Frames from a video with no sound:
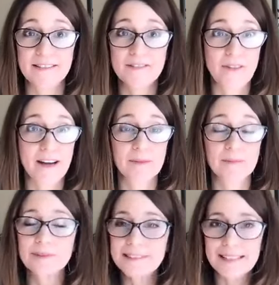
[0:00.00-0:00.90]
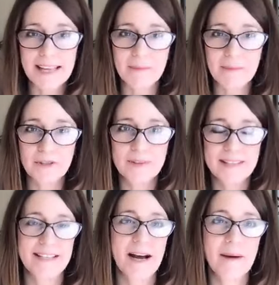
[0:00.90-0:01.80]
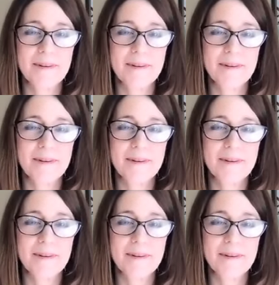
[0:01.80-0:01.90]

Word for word: and so that completely came to a stop.